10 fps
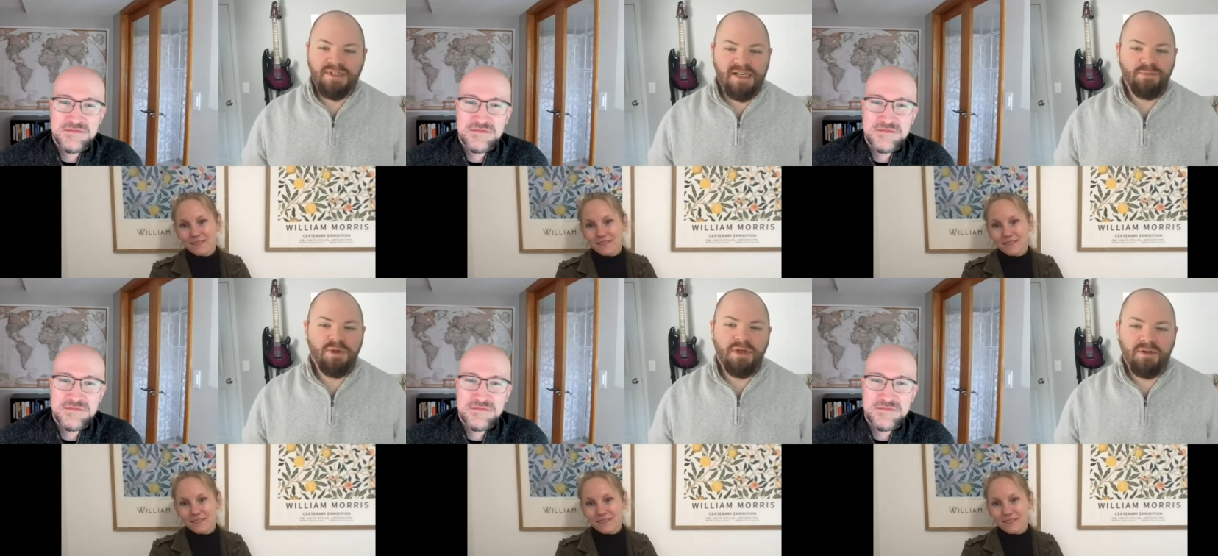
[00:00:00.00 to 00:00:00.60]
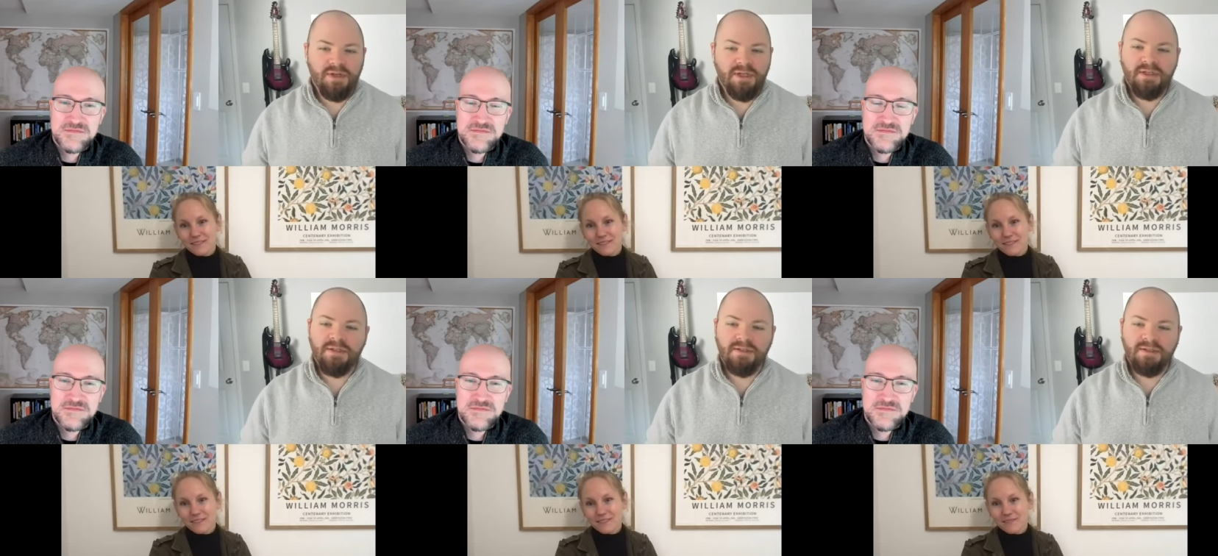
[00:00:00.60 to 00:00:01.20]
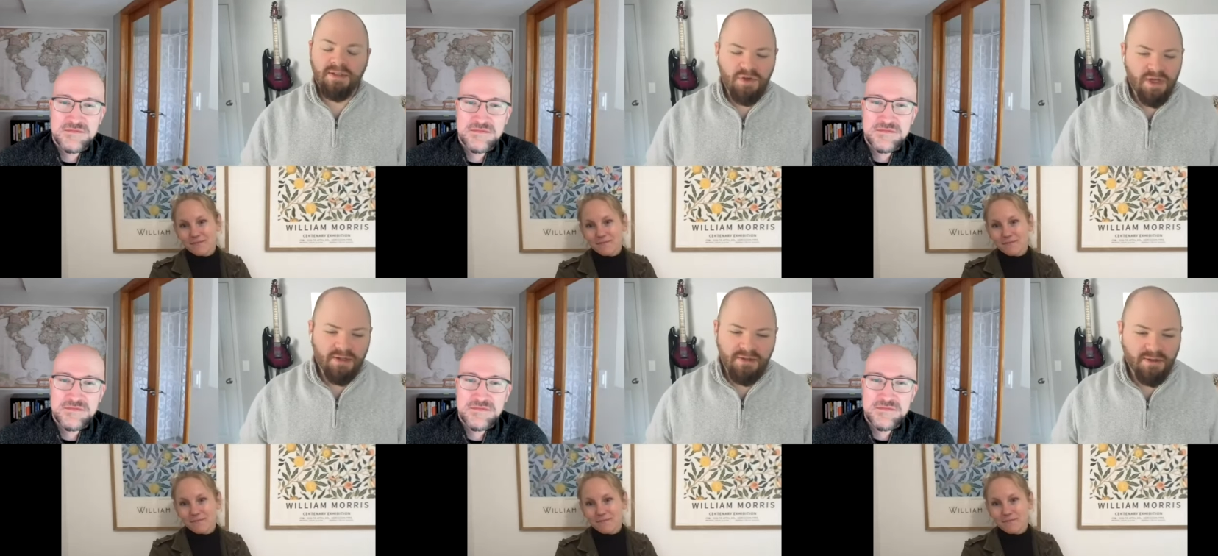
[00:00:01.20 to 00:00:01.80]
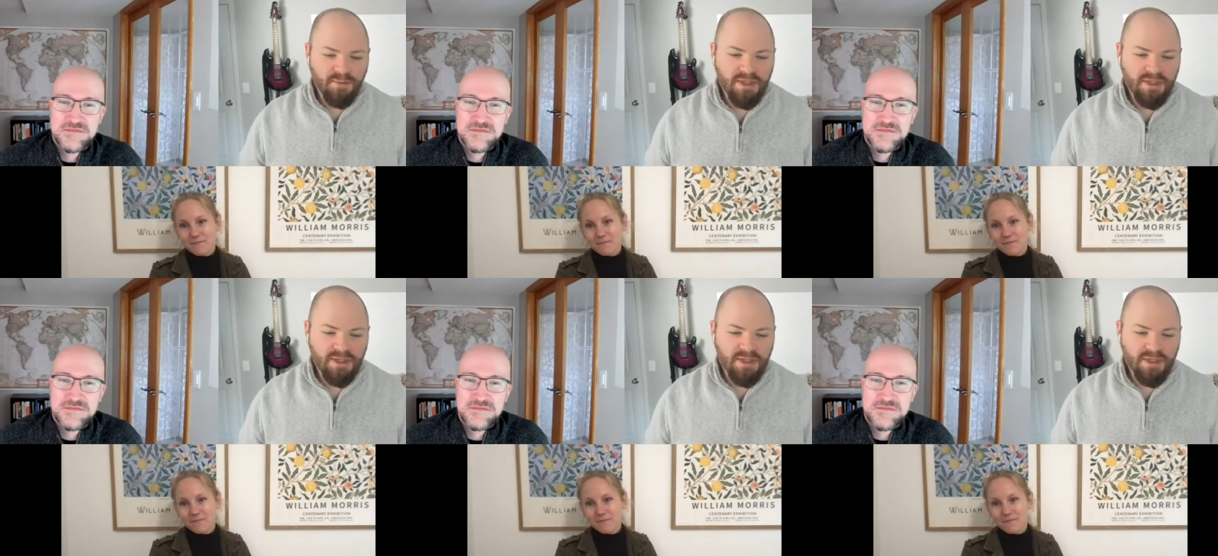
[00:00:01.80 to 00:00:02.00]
Speaker 1: time you hear it, you get a little